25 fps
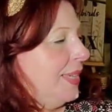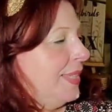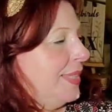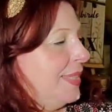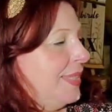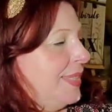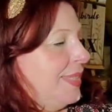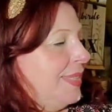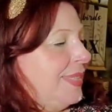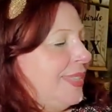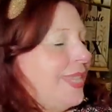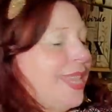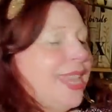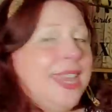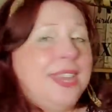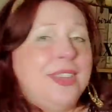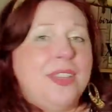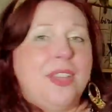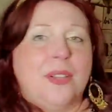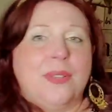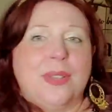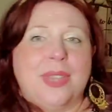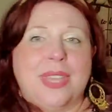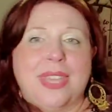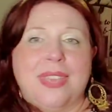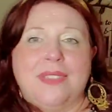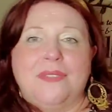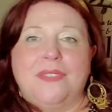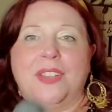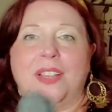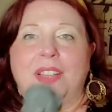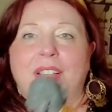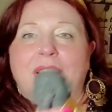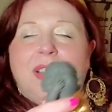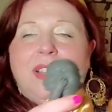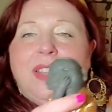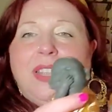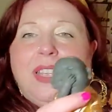see no
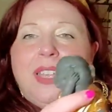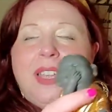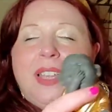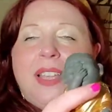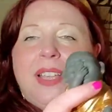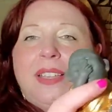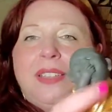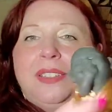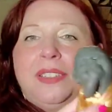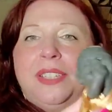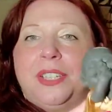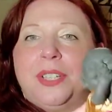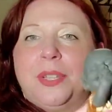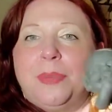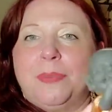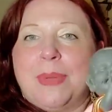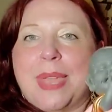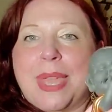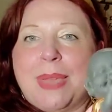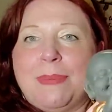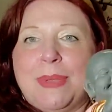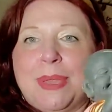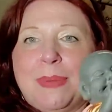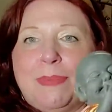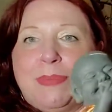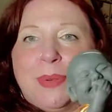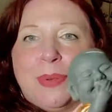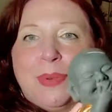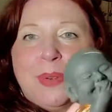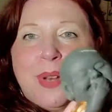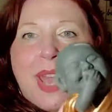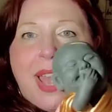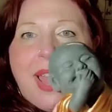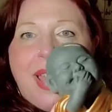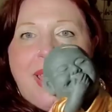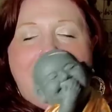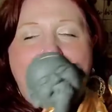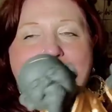evil, little baby
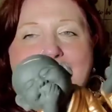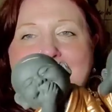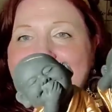Buddha.